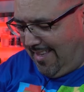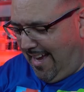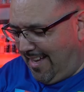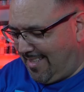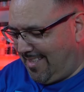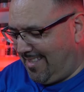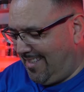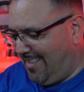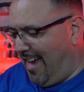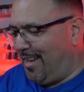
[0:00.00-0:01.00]
Yes,
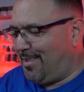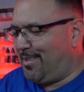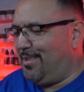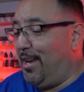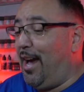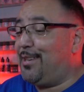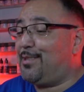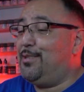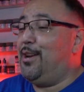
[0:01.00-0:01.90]
yes, yes,